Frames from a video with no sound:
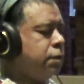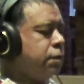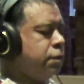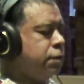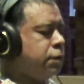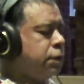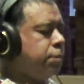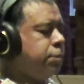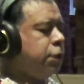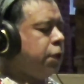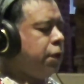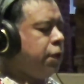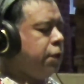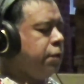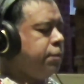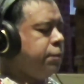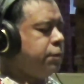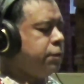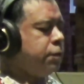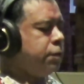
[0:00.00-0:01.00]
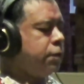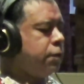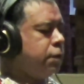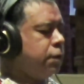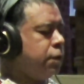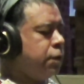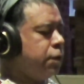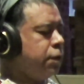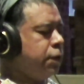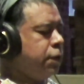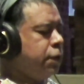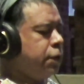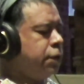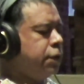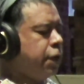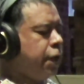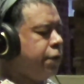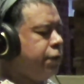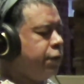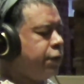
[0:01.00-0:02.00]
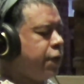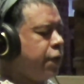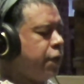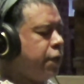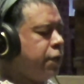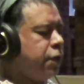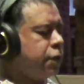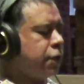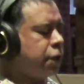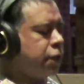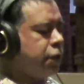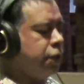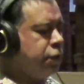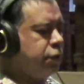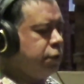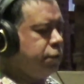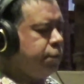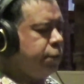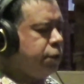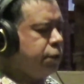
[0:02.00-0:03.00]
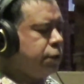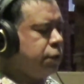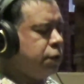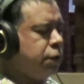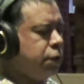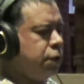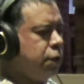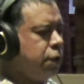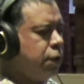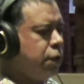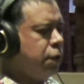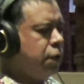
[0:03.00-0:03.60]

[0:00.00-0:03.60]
sometimes in navigating like intimacy.